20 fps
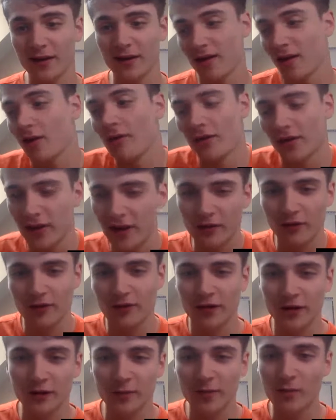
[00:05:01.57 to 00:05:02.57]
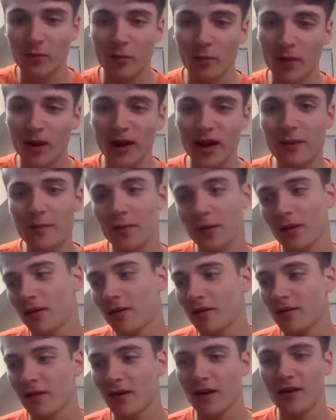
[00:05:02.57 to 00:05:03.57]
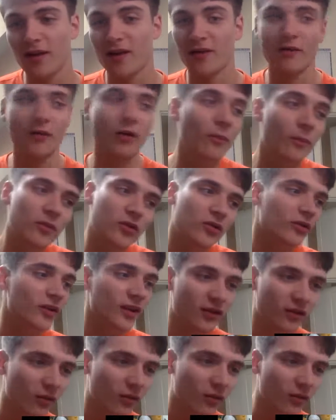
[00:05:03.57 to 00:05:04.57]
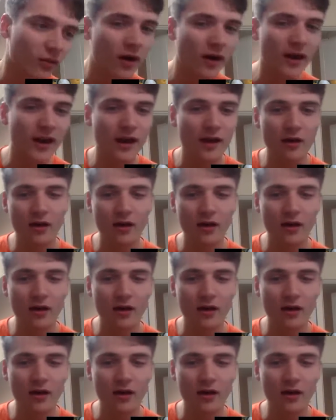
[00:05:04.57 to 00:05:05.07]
It obviously costs a little bit more money, but there are opportunities to work